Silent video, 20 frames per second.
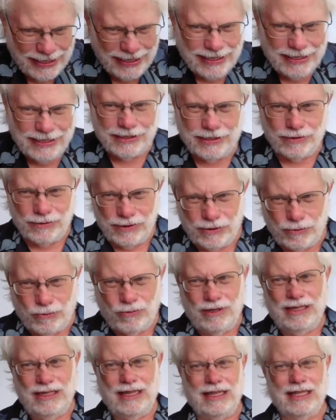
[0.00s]
the
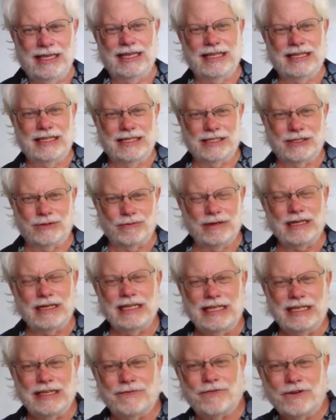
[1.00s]
one thing that's really
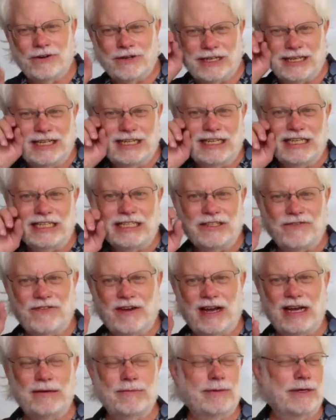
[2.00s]
different in these
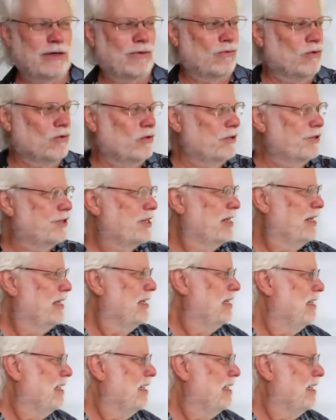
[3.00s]
Feynman rules